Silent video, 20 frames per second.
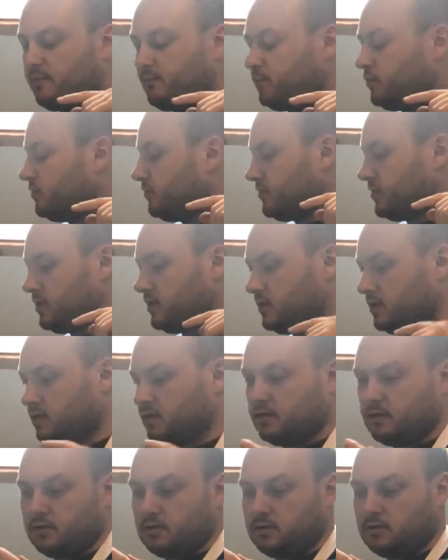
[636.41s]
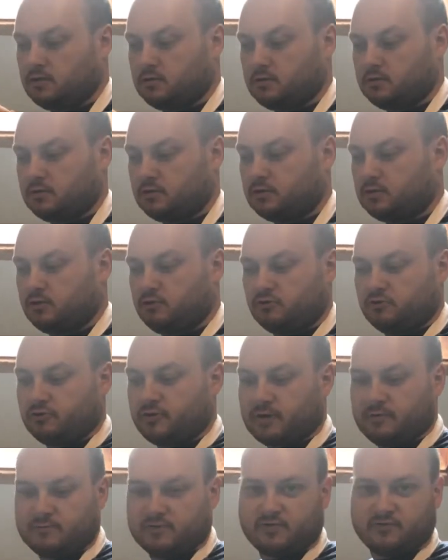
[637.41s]
put the 200
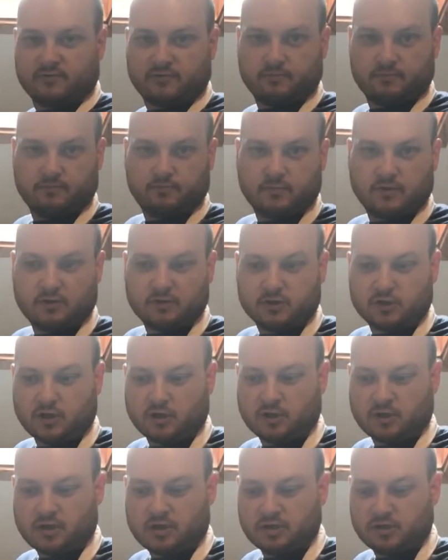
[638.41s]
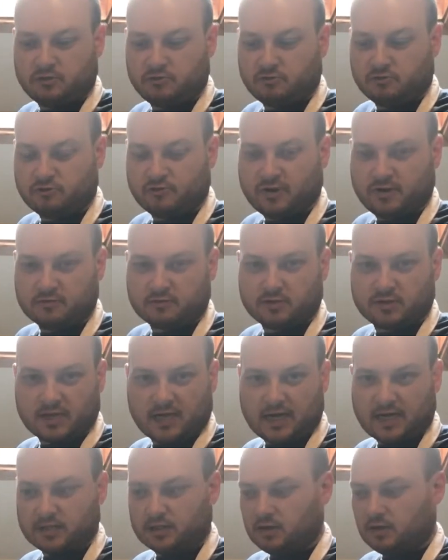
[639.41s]
grams of milk chocolate and 200 grams of
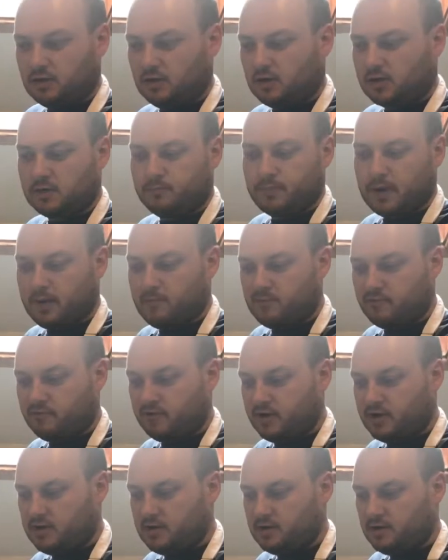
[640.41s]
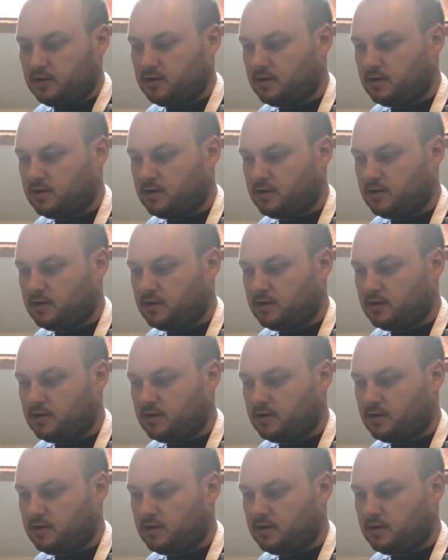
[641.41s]
dark chocolate on a bain-marie.